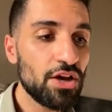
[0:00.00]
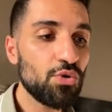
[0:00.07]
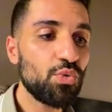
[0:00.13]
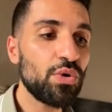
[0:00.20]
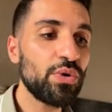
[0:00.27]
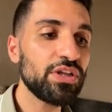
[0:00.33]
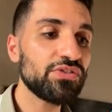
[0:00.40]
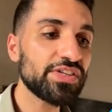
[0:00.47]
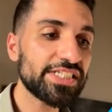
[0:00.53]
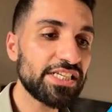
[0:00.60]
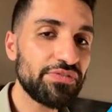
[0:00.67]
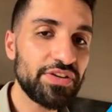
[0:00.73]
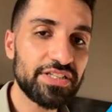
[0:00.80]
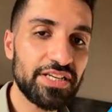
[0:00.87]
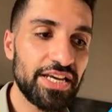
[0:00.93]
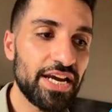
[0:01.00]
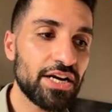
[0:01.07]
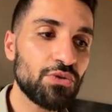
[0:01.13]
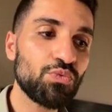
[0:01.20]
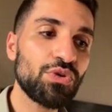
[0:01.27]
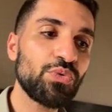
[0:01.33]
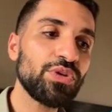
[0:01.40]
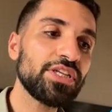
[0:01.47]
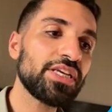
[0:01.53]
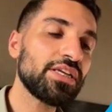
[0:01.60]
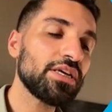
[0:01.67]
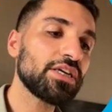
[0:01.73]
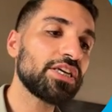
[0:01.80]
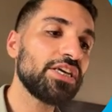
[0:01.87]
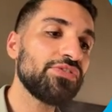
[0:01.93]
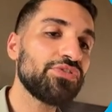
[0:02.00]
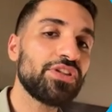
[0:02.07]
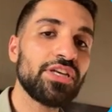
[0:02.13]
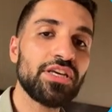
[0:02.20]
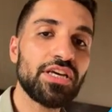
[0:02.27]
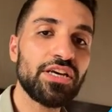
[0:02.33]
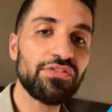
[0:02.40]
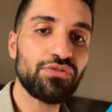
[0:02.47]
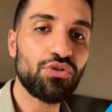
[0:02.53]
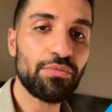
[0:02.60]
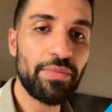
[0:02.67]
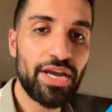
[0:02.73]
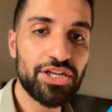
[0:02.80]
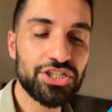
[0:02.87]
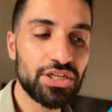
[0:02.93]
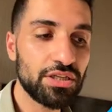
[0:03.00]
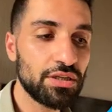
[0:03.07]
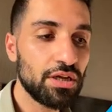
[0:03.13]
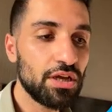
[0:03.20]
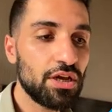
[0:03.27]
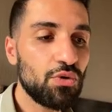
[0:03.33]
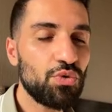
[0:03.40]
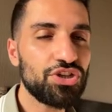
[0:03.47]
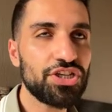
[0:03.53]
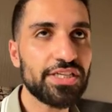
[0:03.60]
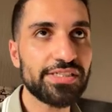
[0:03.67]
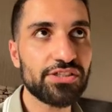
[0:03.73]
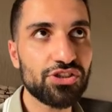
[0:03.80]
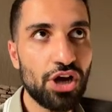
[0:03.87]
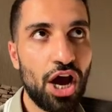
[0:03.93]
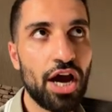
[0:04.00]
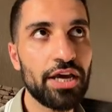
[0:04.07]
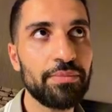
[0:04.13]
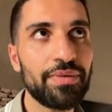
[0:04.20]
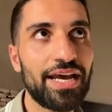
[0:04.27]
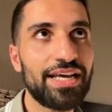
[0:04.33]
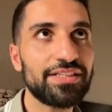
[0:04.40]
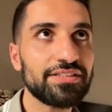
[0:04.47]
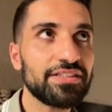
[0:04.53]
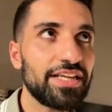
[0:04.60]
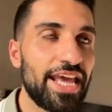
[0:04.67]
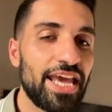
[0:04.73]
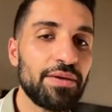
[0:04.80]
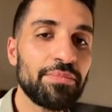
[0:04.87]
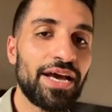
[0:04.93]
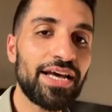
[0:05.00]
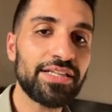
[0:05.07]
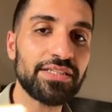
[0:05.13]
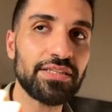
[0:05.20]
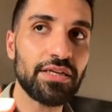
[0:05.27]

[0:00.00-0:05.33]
We will receive it here. We will give the information, which is time and name and